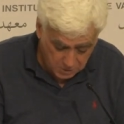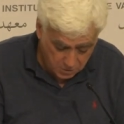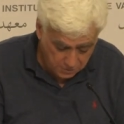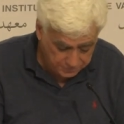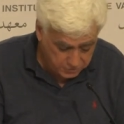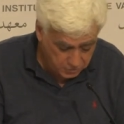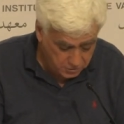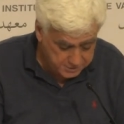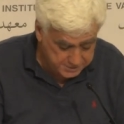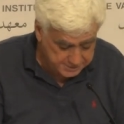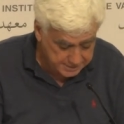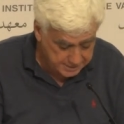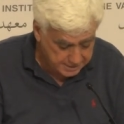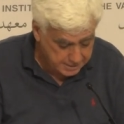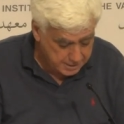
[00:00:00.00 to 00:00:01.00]
Of
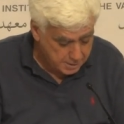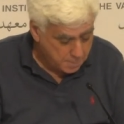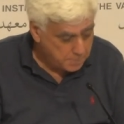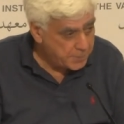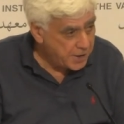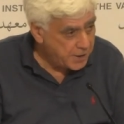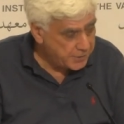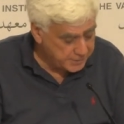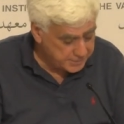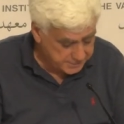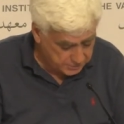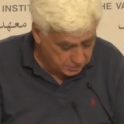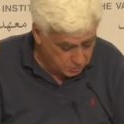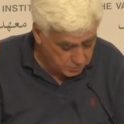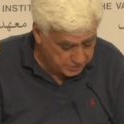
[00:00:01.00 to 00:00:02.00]
course,
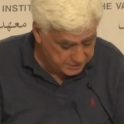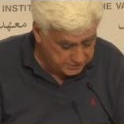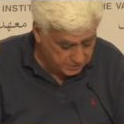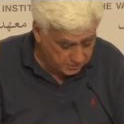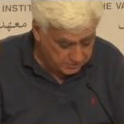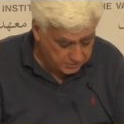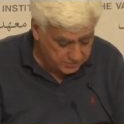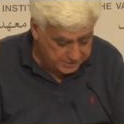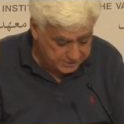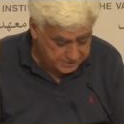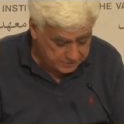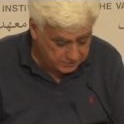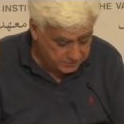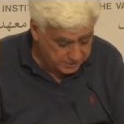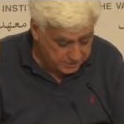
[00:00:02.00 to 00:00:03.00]
parents who resort to,
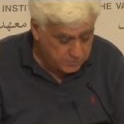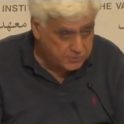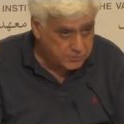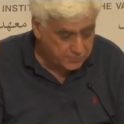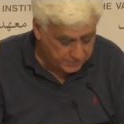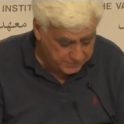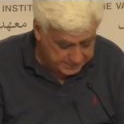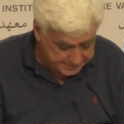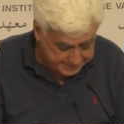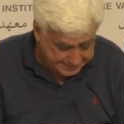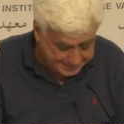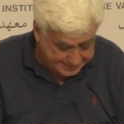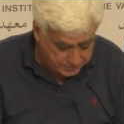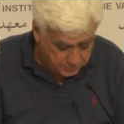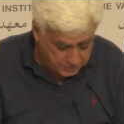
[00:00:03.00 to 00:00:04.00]
this, to the use of this
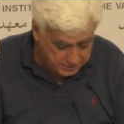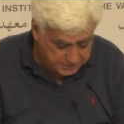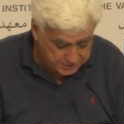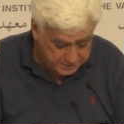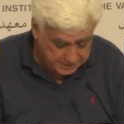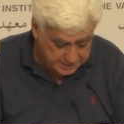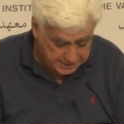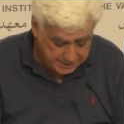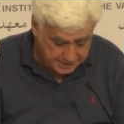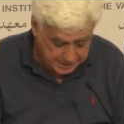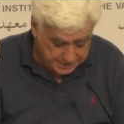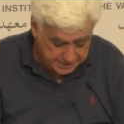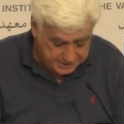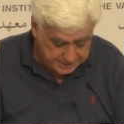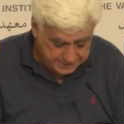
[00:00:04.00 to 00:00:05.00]
keyword
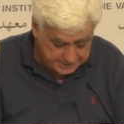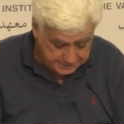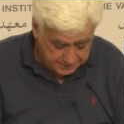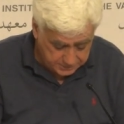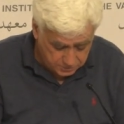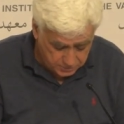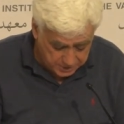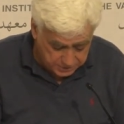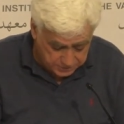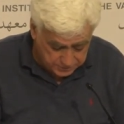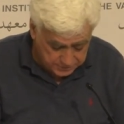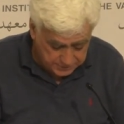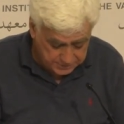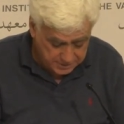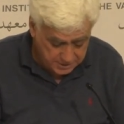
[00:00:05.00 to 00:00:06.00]
in these
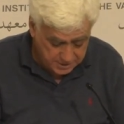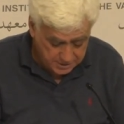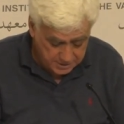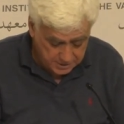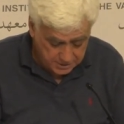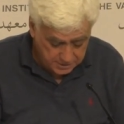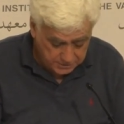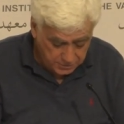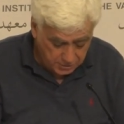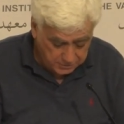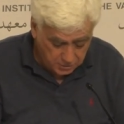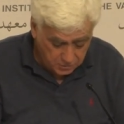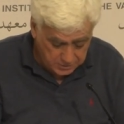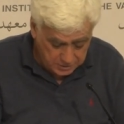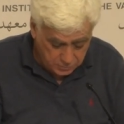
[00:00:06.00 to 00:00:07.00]
situations not
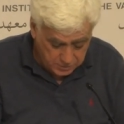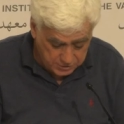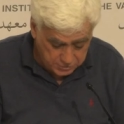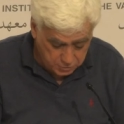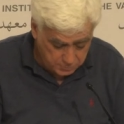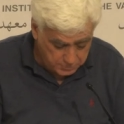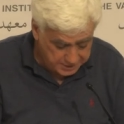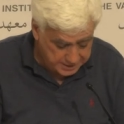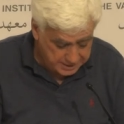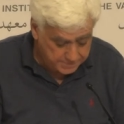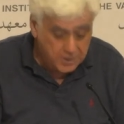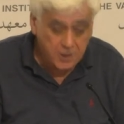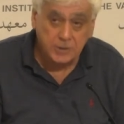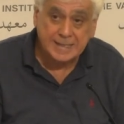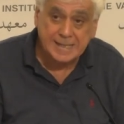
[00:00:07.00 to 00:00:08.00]
only wish to bring
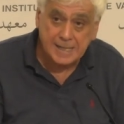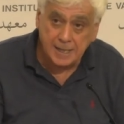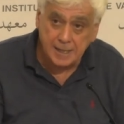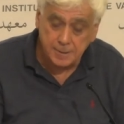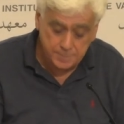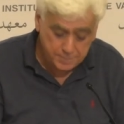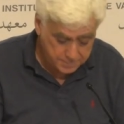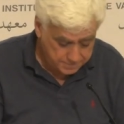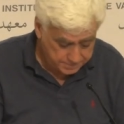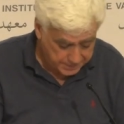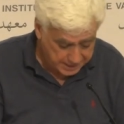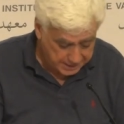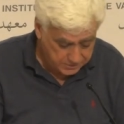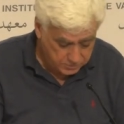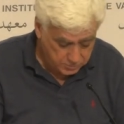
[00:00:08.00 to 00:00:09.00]
about calm
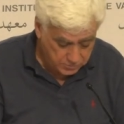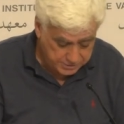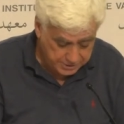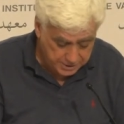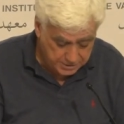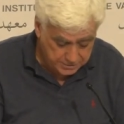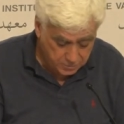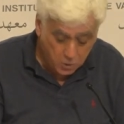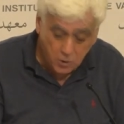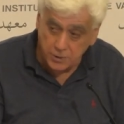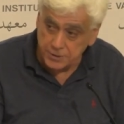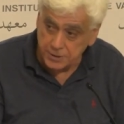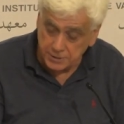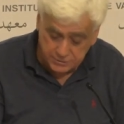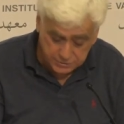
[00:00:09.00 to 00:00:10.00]
into their
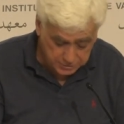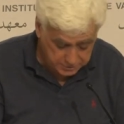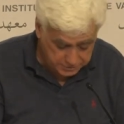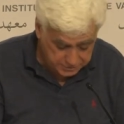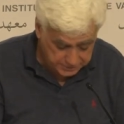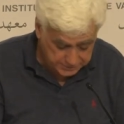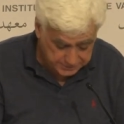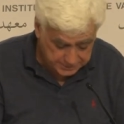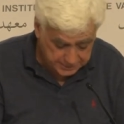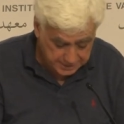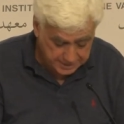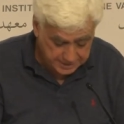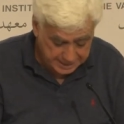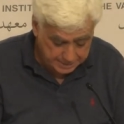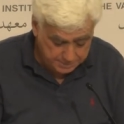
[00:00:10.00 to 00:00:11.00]
or their children's
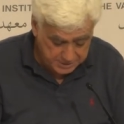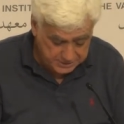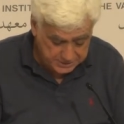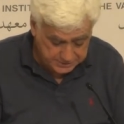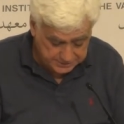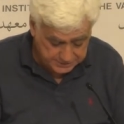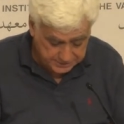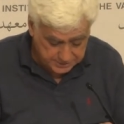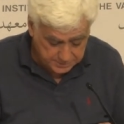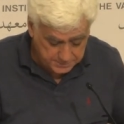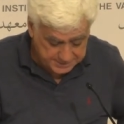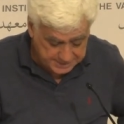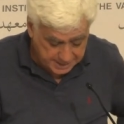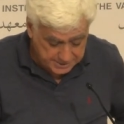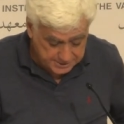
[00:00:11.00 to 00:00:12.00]
immediate
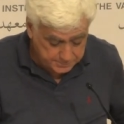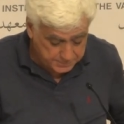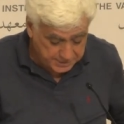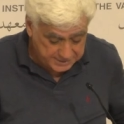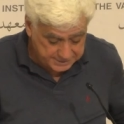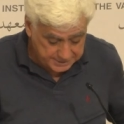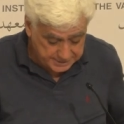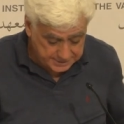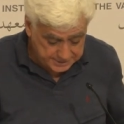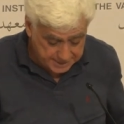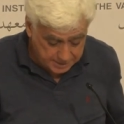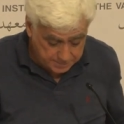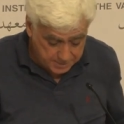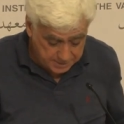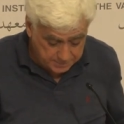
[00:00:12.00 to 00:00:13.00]
circumstance, pressing as
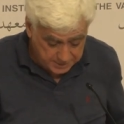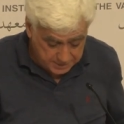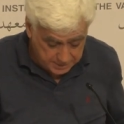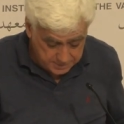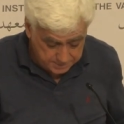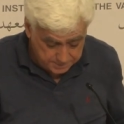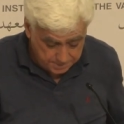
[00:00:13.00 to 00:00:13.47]
that may be.